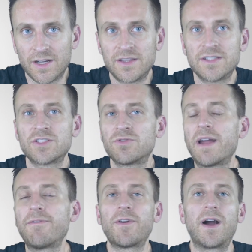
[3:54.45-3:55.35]
And this is
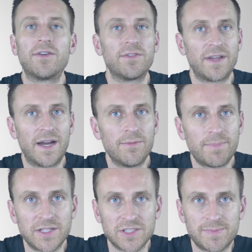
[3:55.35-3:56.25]
great for out of town
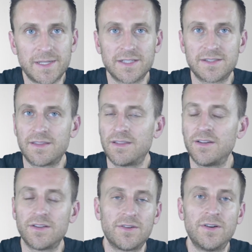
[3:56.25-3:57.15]
patients because,
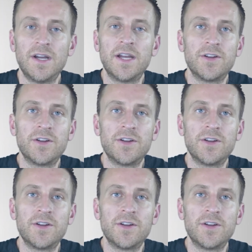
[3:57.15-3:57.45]
you know,